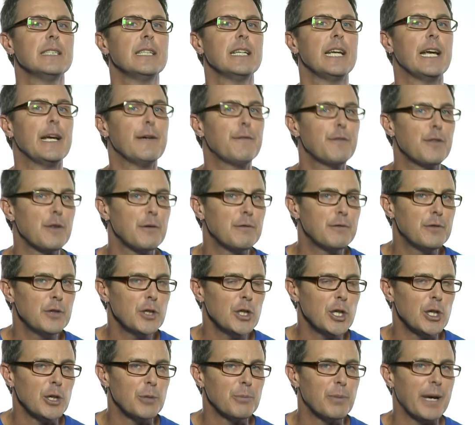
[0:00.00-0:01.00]
if the
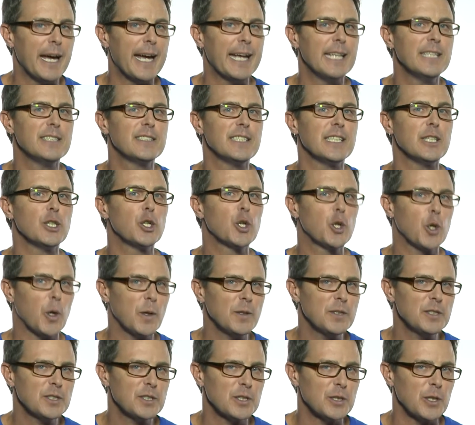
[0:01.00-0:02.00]
verb ends in
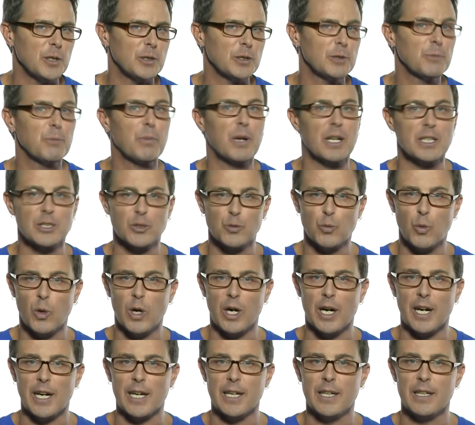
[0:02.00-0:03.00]
consonant plus
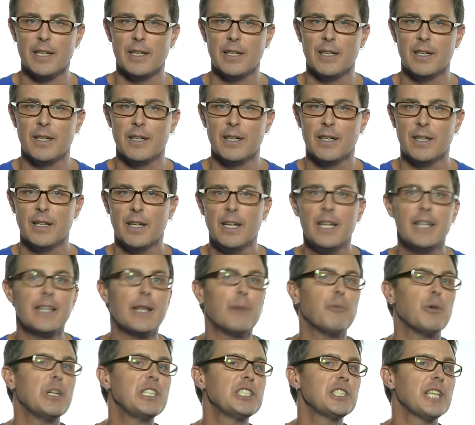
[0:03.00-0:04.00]
Y,
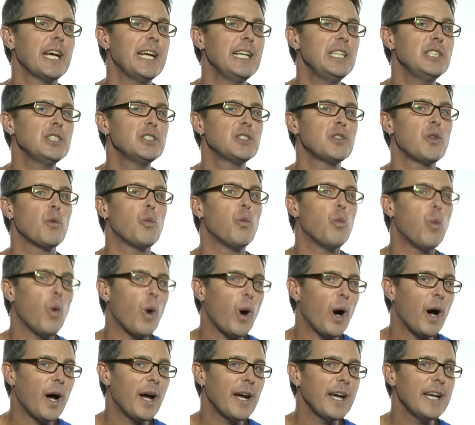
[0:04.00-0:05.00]
then we change the
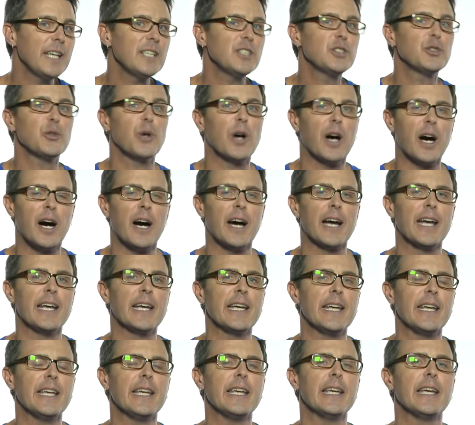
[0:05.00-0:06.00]
Y to
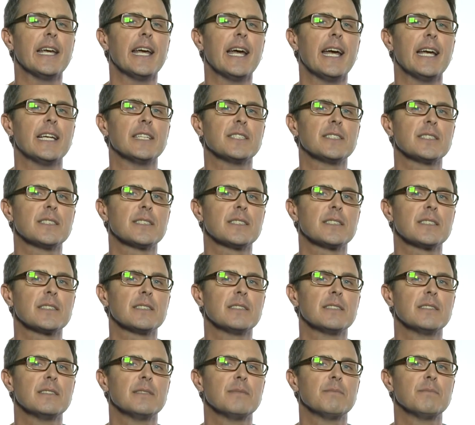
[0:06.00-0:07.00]
IES.
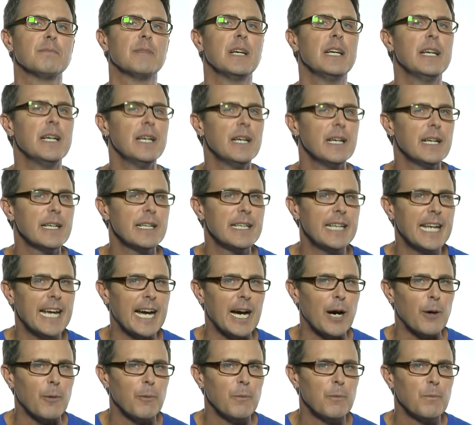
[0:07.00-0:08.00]

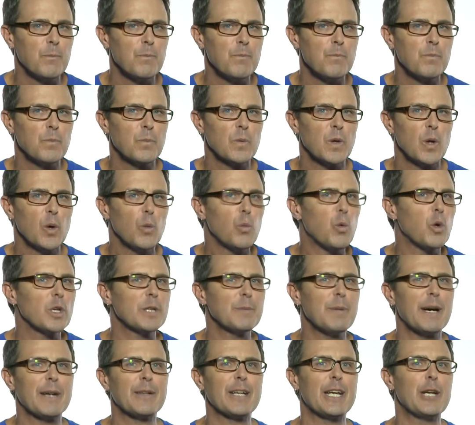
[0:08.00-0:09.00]
Now, what
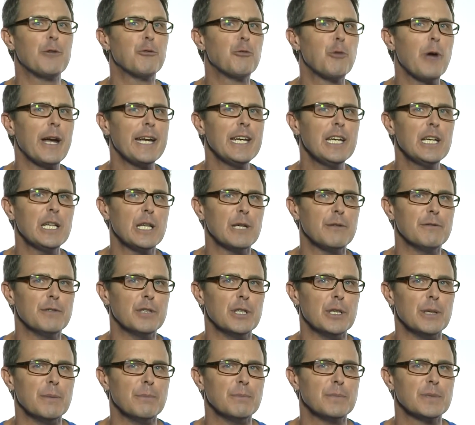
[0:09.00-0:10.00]
about irregular
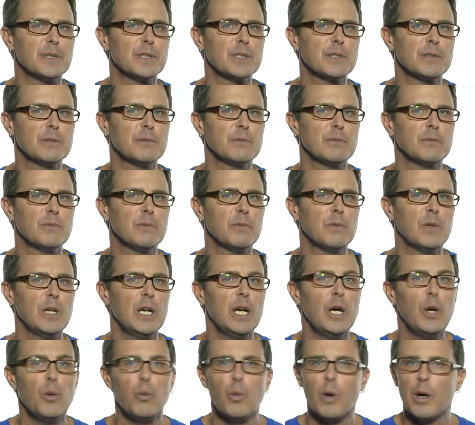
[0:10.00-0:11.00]
verbs?
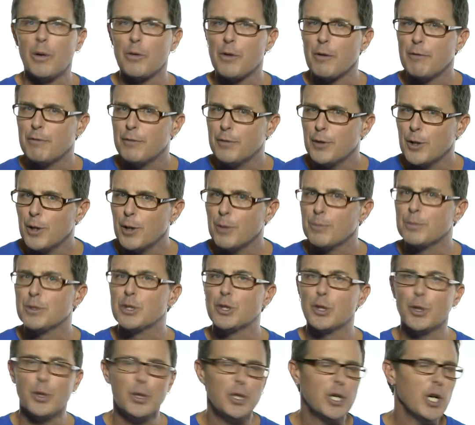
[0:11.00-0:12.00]
Well, the verb
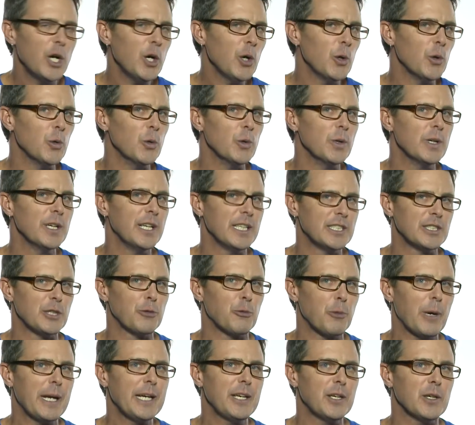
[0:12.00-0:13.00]
to go is
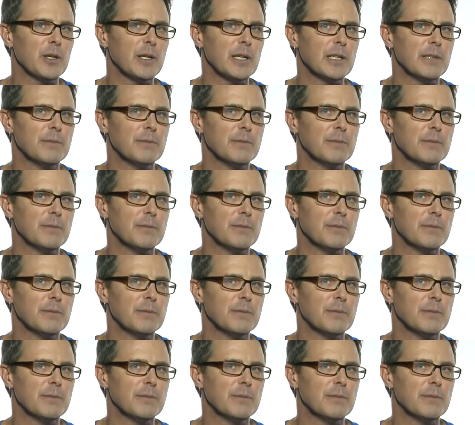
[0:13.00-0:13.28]
irregular.